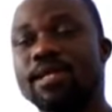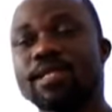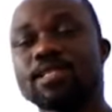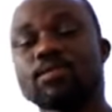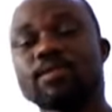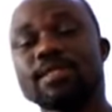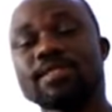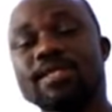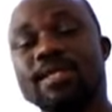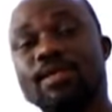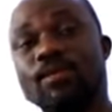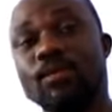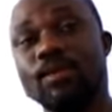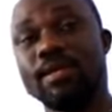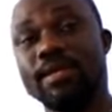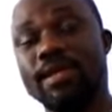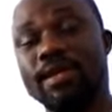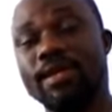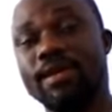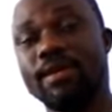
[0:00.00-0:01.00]
Especially
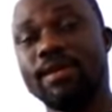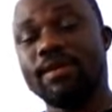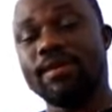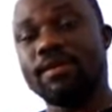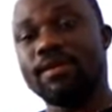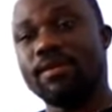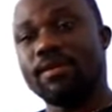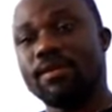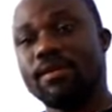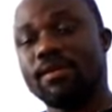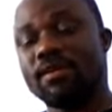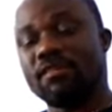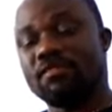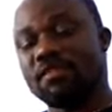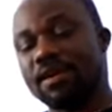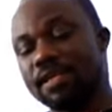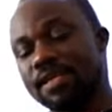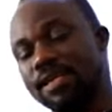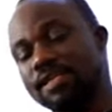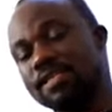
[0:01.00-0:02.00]
on the
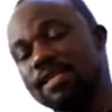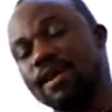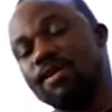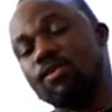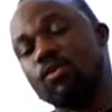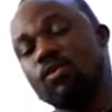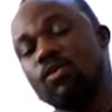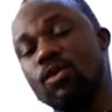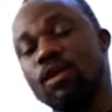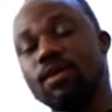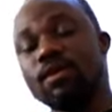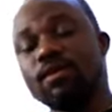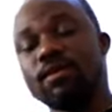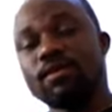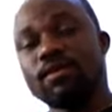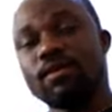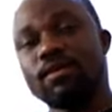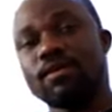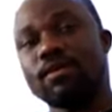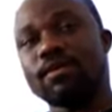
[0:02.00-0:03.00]
fact that Arua,
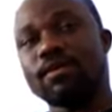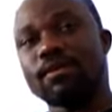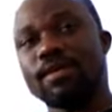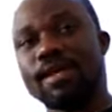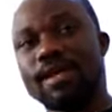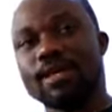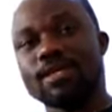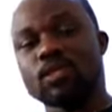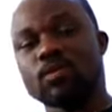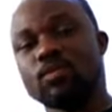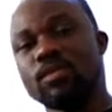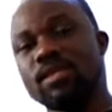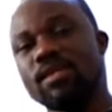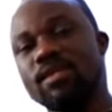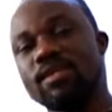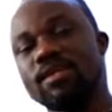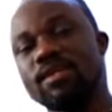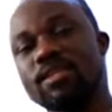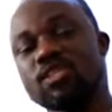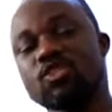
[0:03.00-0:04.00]
that has
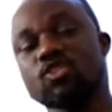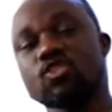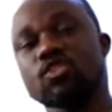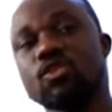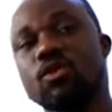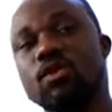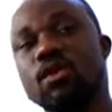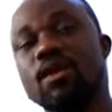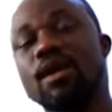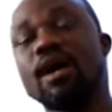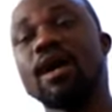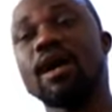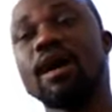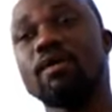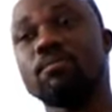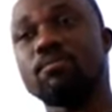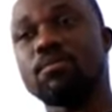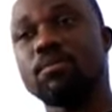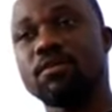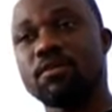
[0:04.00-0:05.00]
been a strong
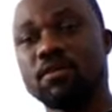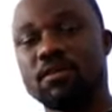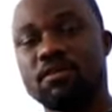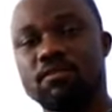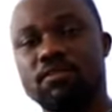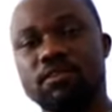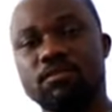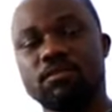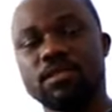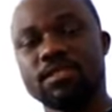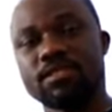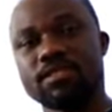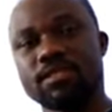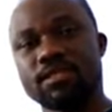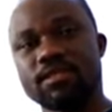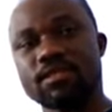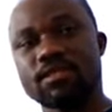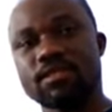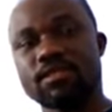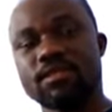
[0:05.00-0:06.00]
hub for
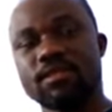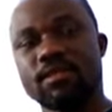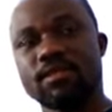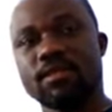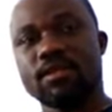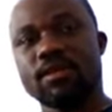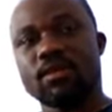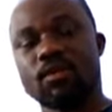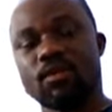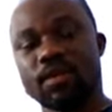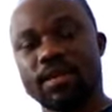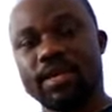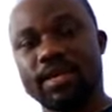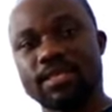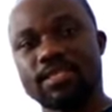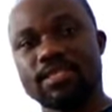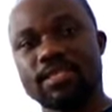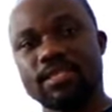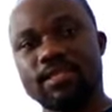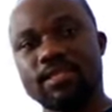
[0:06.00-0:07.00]
business,
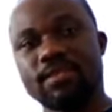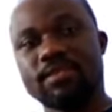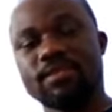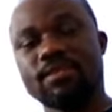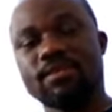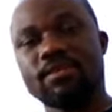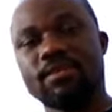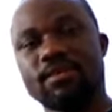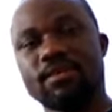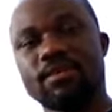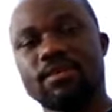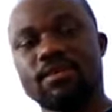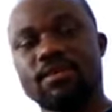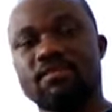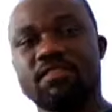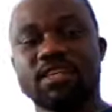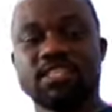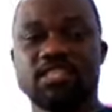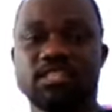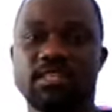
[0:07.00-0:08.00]
connecting the
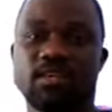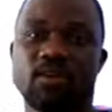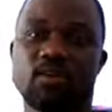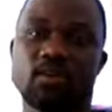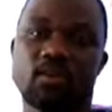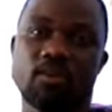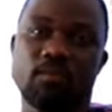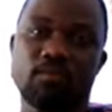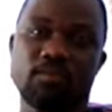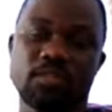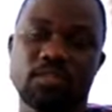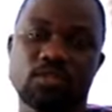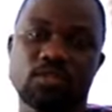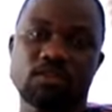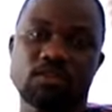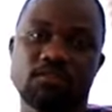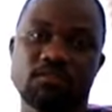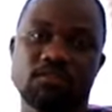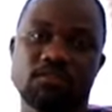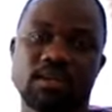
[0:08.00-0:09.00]
virgin economies of